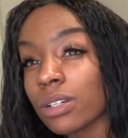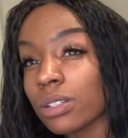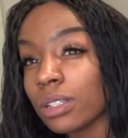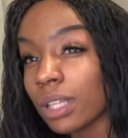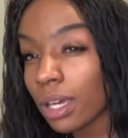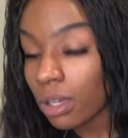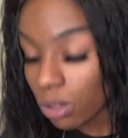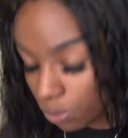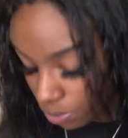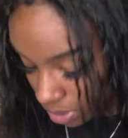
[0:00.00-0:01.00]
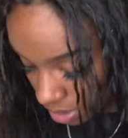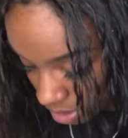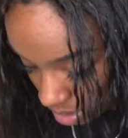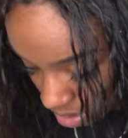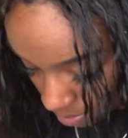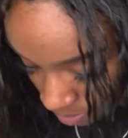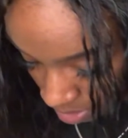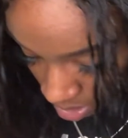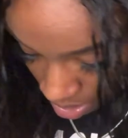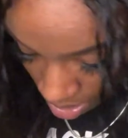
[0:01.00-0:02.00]
actually that help with
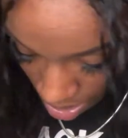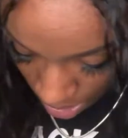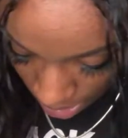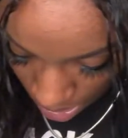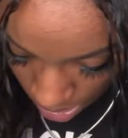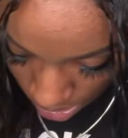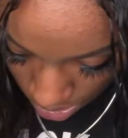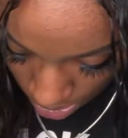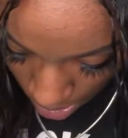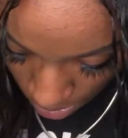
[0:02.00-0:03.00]
healing the